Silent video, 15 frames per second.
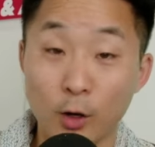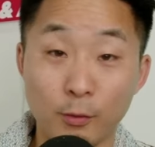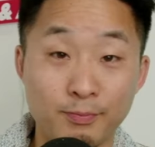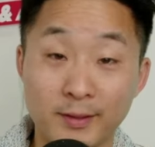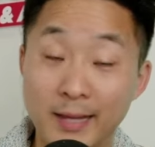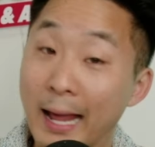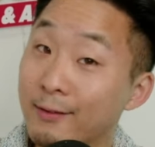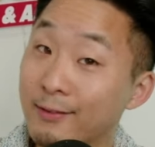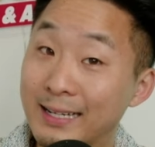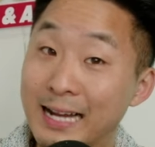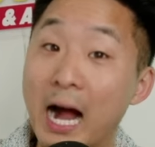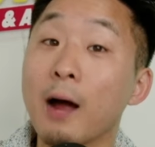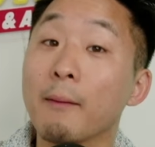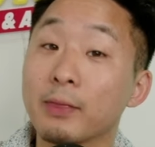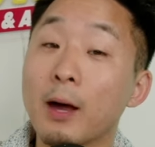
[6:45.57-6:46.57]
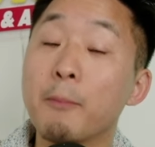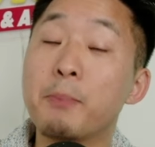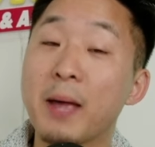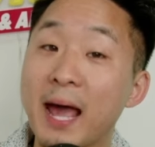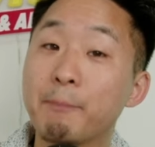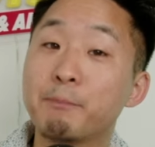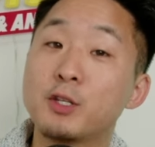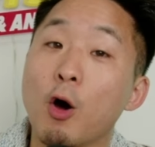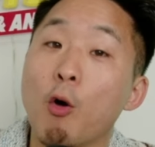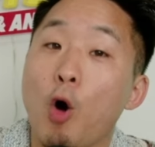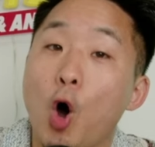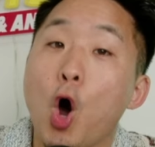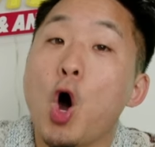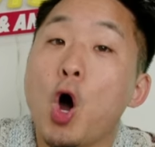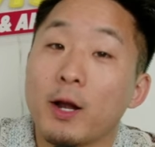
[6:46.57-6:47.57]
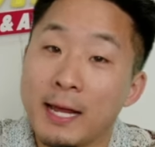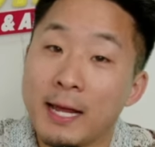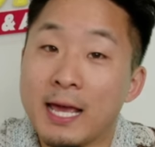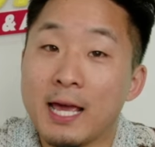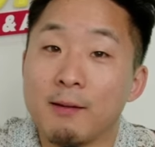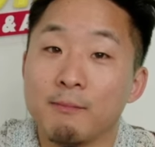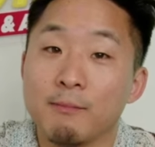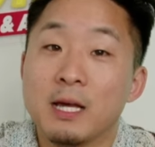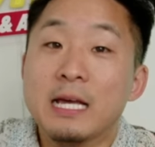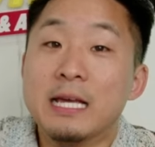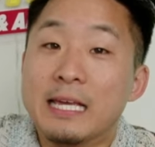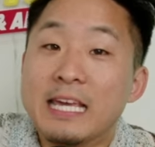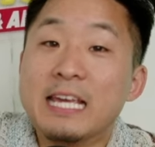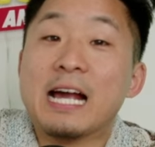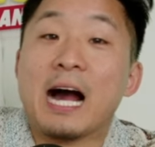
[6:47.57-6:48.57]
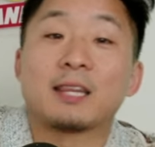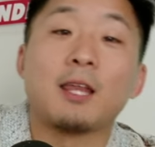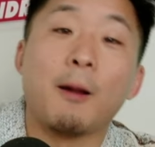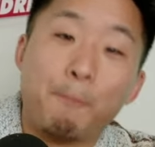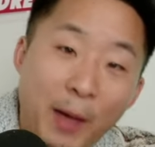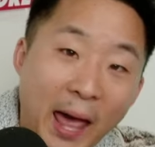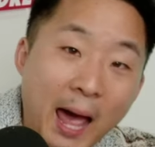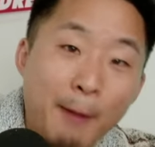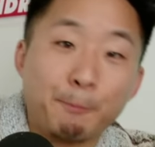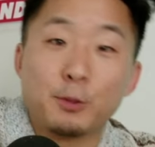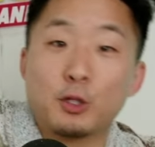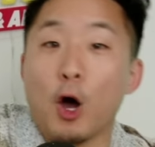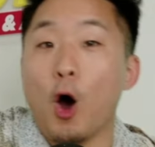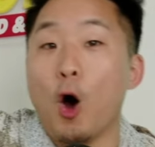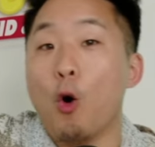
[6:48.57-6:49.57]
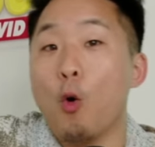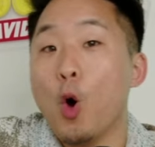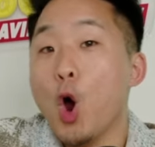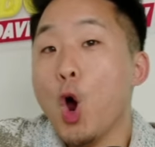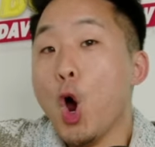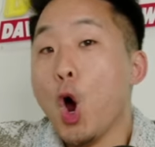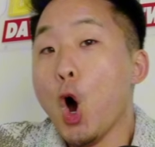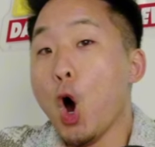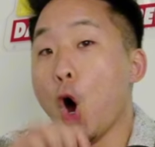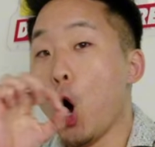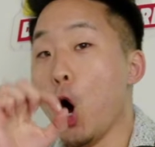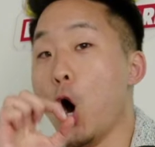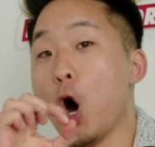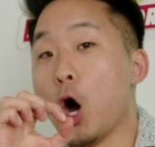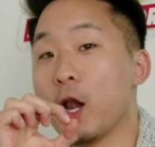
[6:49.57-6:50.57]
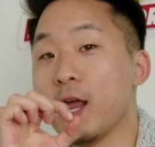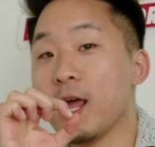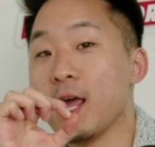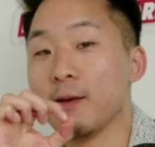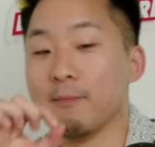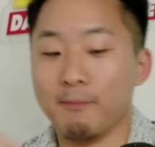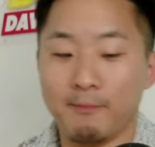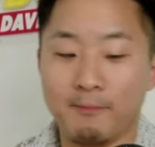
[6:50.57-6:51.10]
Yo, David got the Pepto on him. Yes. He got the Pepto on him.